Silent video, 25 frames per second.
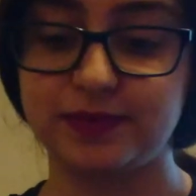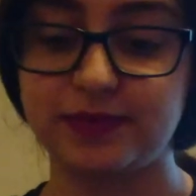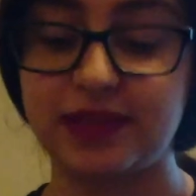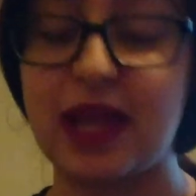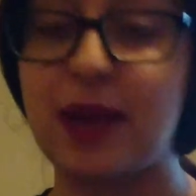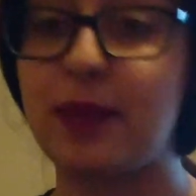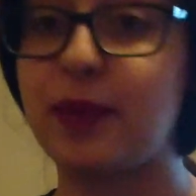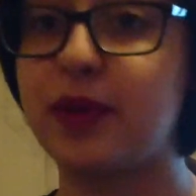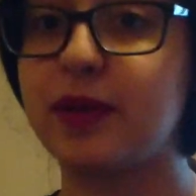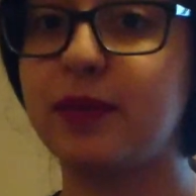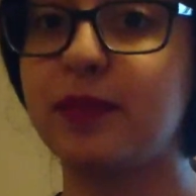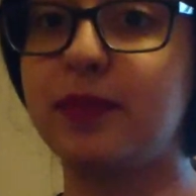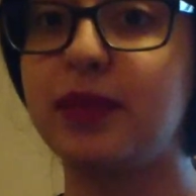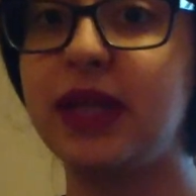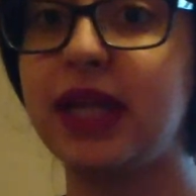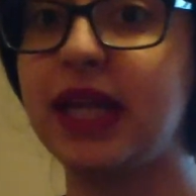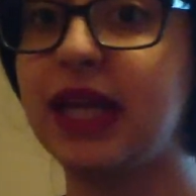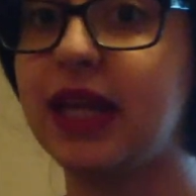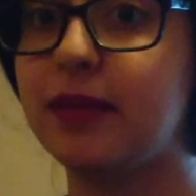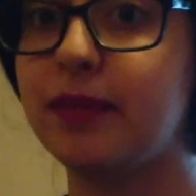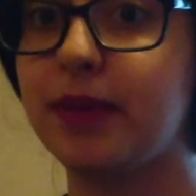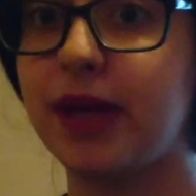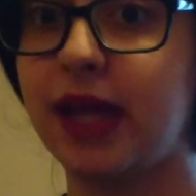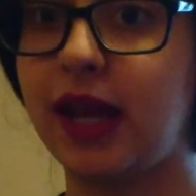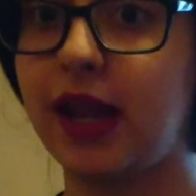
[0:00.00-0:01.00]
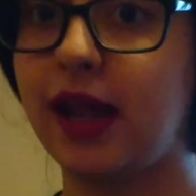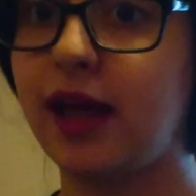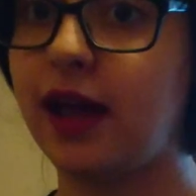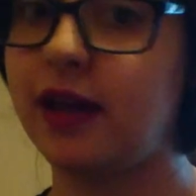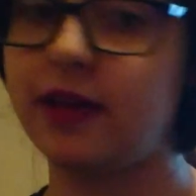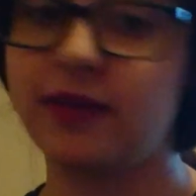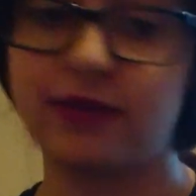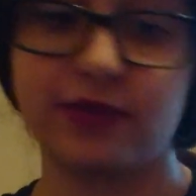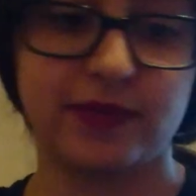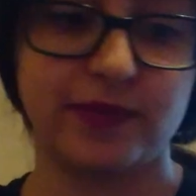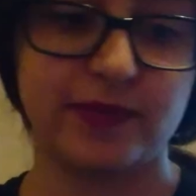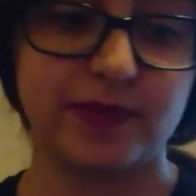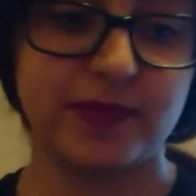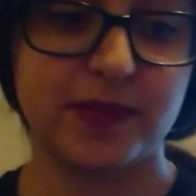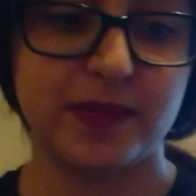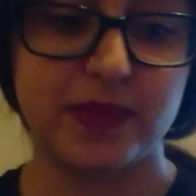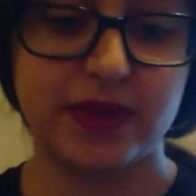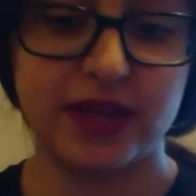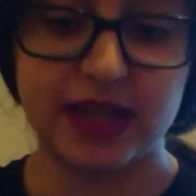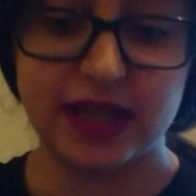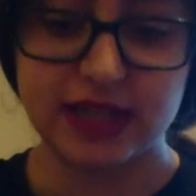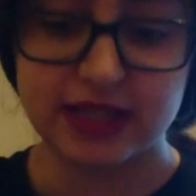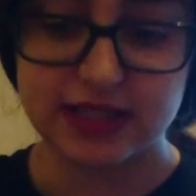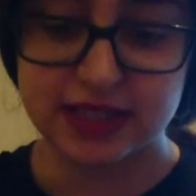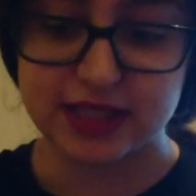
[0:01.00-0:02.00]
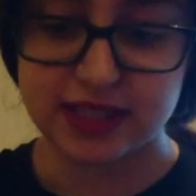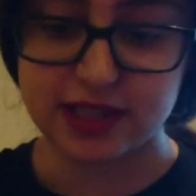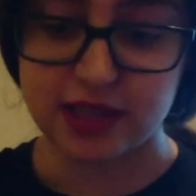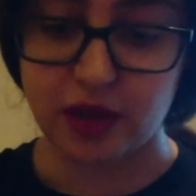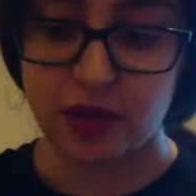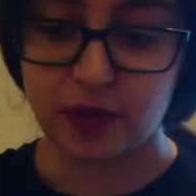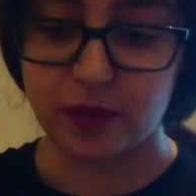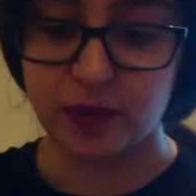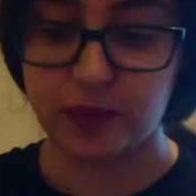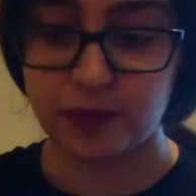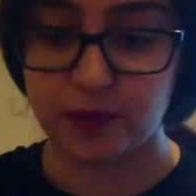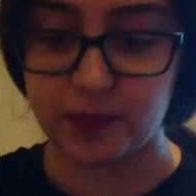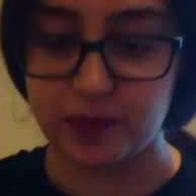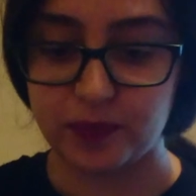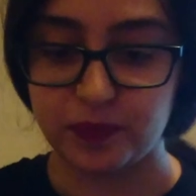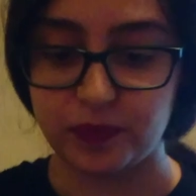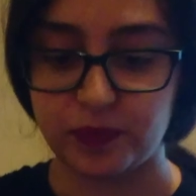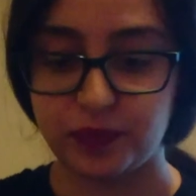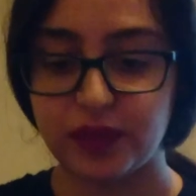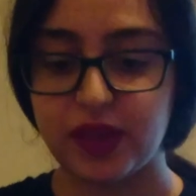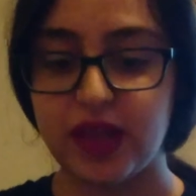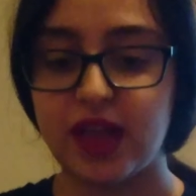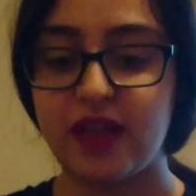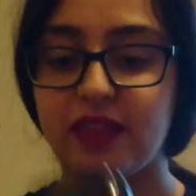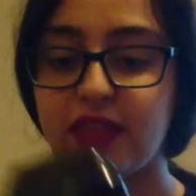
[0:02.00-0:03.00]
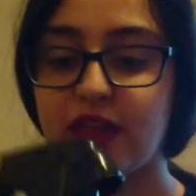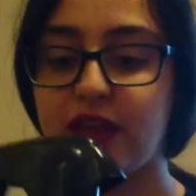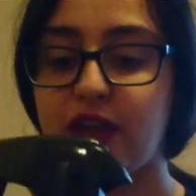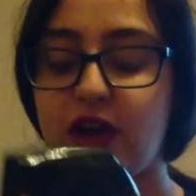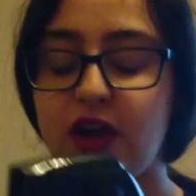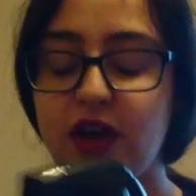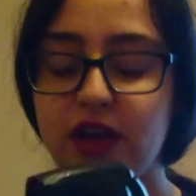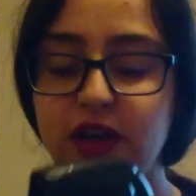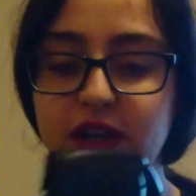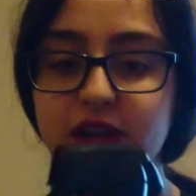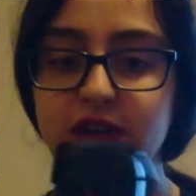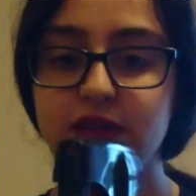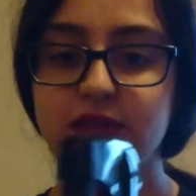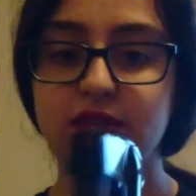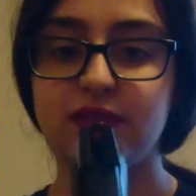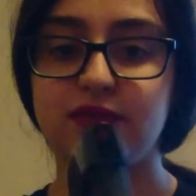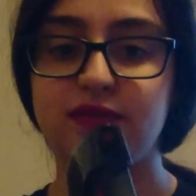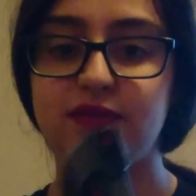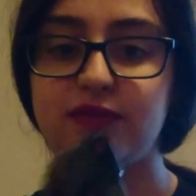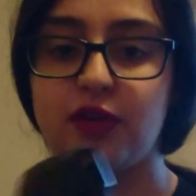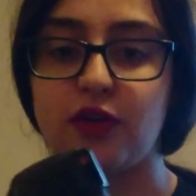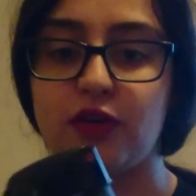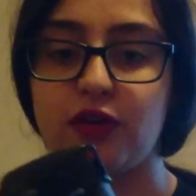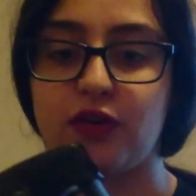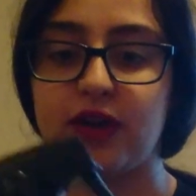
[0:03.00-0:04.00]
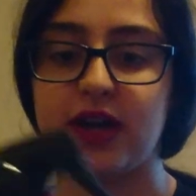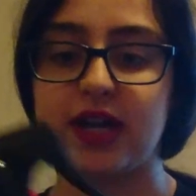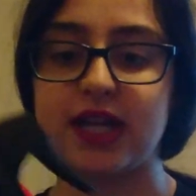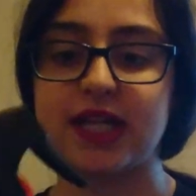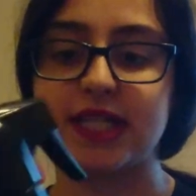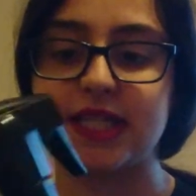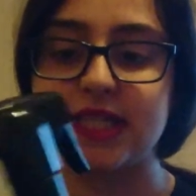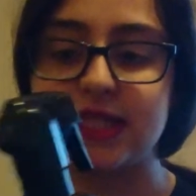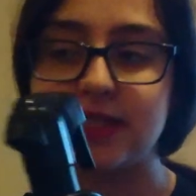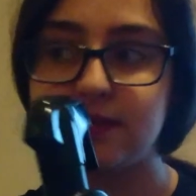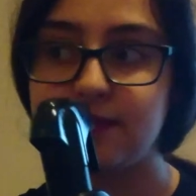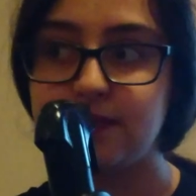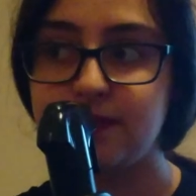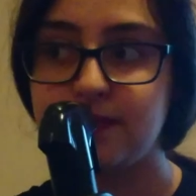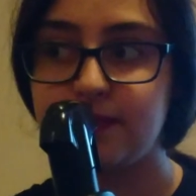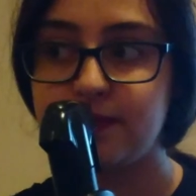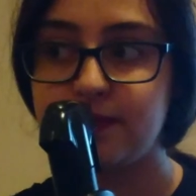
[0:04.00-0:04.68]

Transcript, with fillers: that would complete my life. So, the Guardian of the Forest,